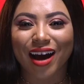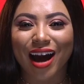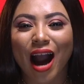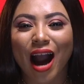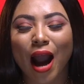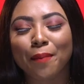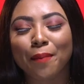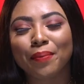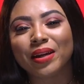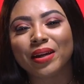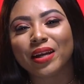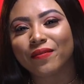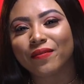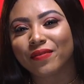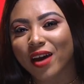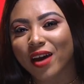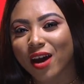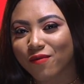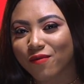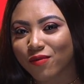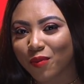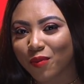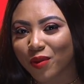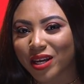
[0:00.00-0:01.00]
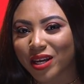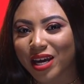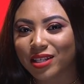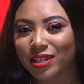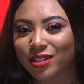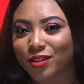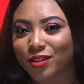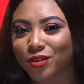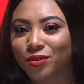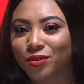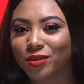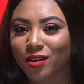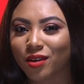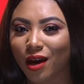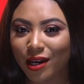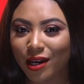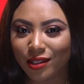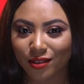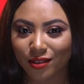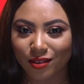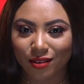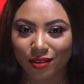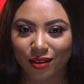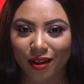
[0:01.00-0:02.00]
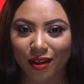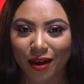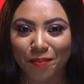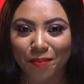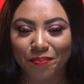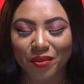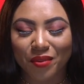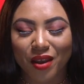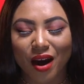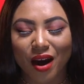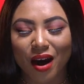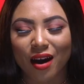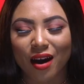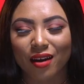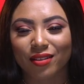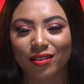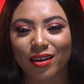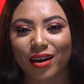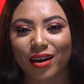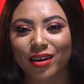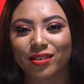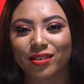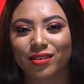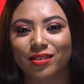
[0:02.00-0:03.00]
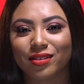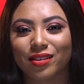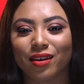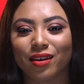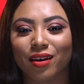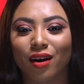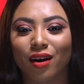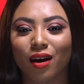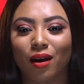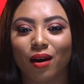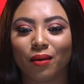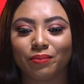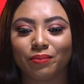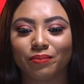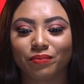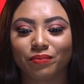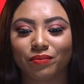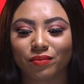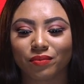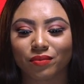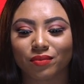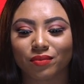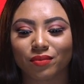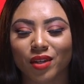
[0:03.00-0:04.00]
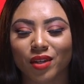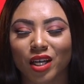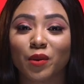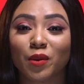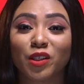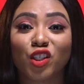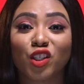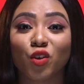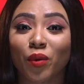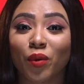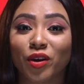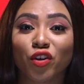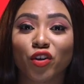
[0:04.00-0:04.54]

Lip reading: I believe that everybody has two sides to them. There's the especially